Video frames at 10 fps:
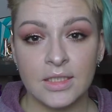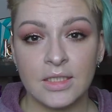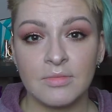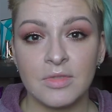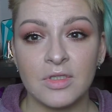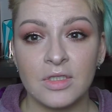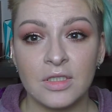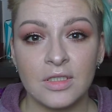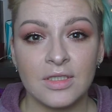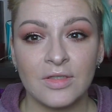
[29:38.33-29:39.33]
I'm
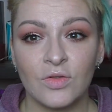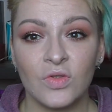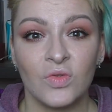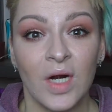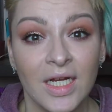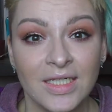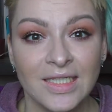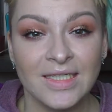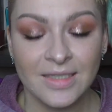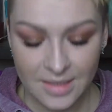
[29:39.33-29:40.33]
gonna run.